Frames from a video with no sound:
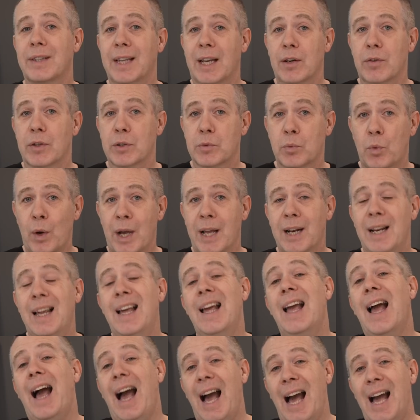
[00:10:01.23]
there as well,
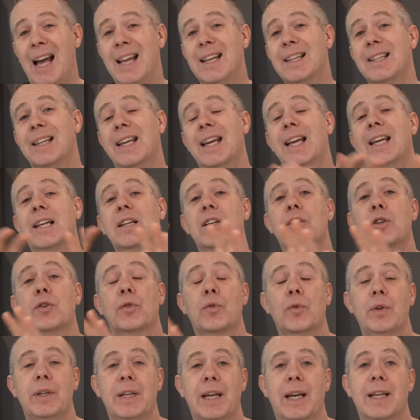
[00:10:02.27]
and it'll
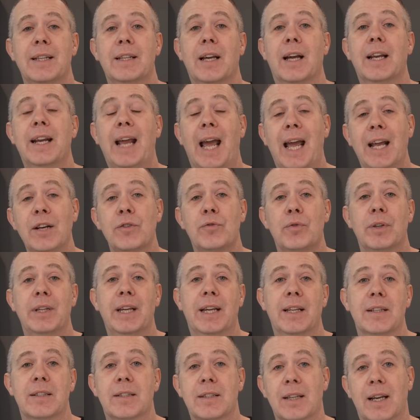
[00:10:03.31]
create an entry
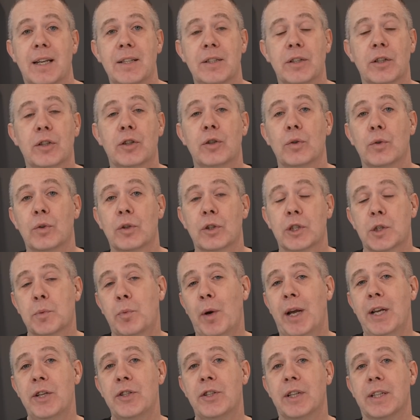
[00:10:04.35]
inside your Google
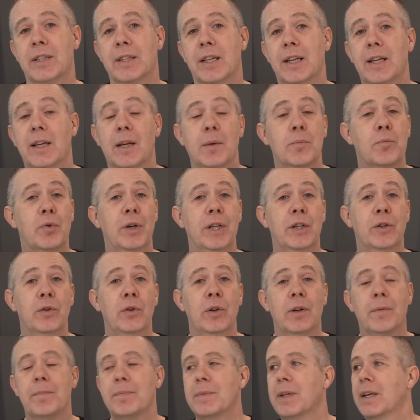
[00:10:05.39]
spreadsheet. Pretty
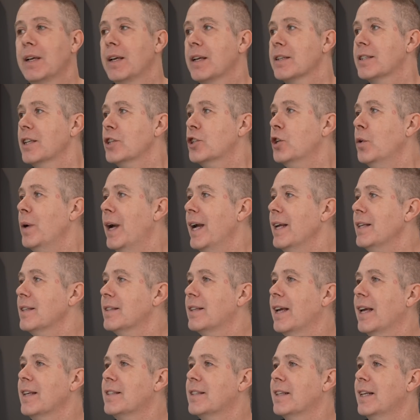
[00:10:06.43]
cool. So let's go ahead and
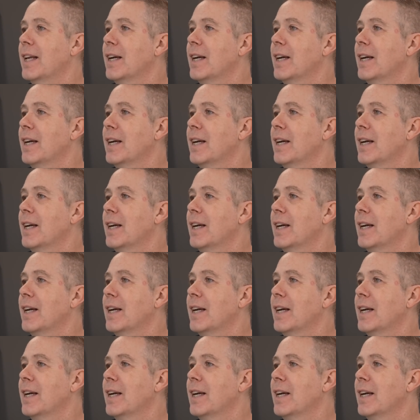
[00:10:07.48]
test it